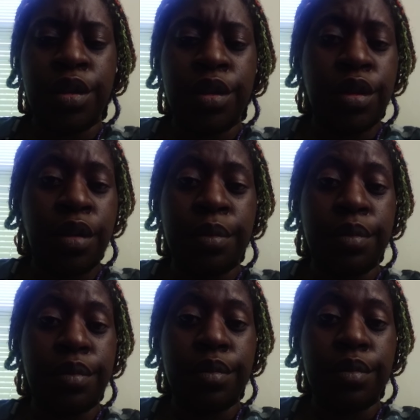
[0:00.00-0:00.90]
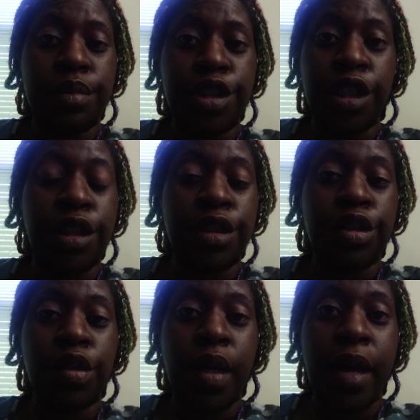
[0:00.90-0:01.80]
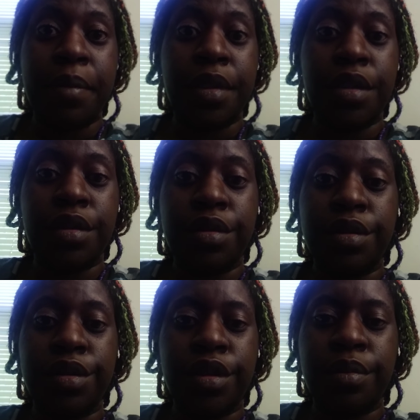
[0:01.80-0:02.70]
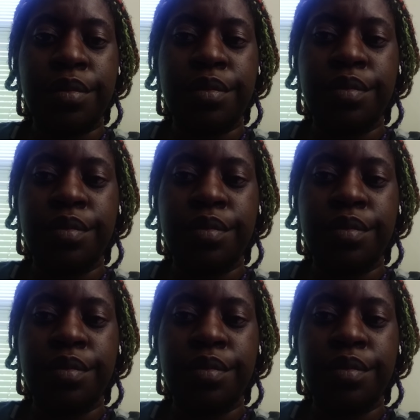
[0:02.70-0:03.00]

some change or happen or something.